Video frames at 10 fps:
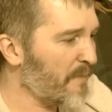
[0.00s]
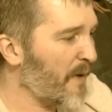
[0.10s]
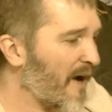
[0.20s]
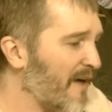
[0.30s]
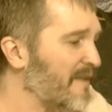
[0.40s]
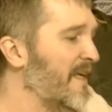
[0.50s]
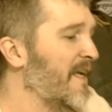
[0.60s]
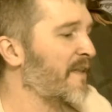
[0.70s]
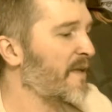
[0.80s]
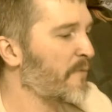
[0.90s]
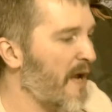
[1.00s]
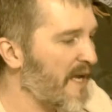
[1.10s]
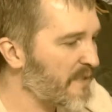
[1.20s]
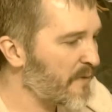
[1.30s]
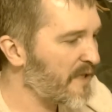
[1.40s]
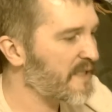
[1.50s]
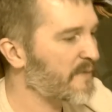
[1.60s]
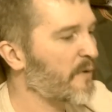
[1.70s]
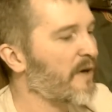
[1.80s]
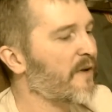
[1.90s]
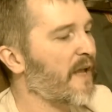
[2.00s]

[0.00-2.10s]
but apparently the regiments where